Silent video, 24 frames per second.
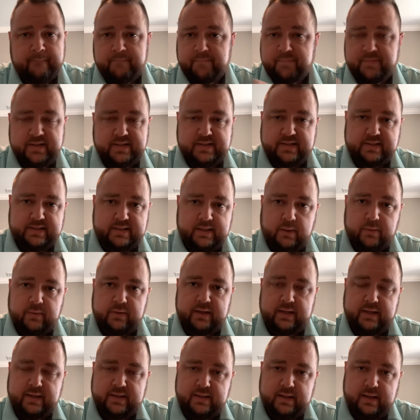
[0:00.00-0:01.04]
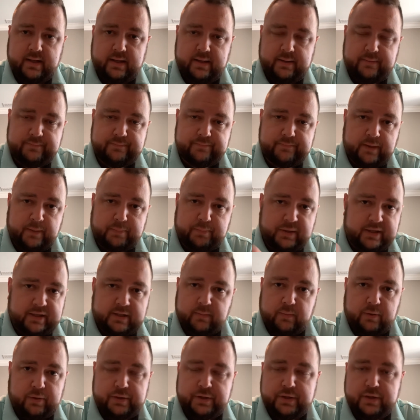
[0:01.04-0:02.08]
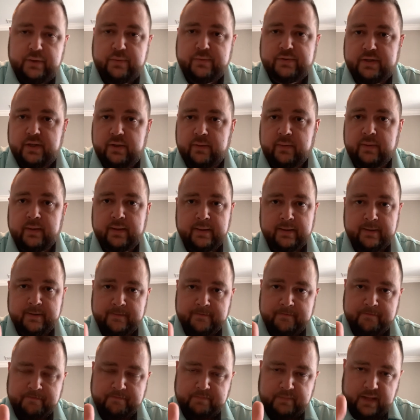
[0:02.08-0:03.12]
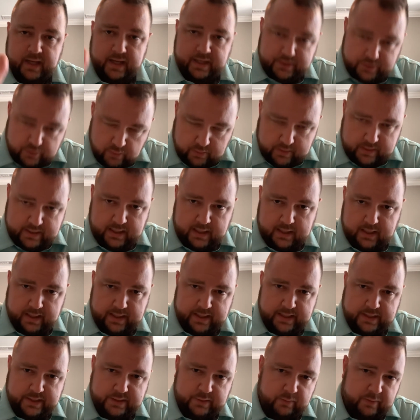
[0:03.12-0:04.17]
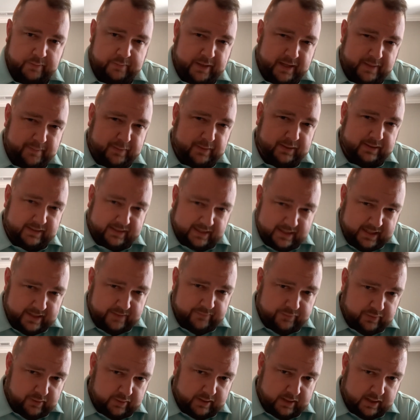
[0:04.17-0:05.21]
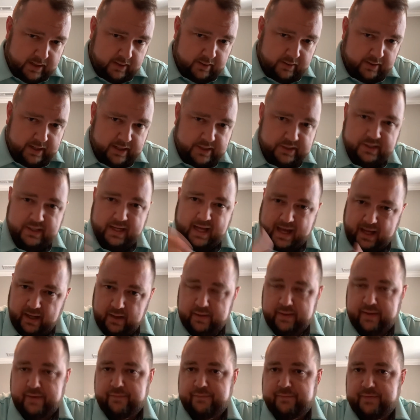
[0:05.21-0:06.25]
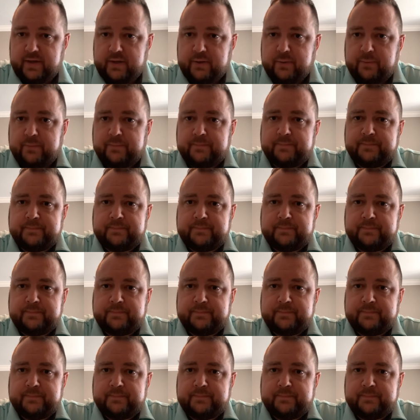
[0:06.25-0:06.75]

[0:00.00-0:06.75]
this is totally uh, applicable to you too. At your congregation, when people leave your congregation, how do they feel?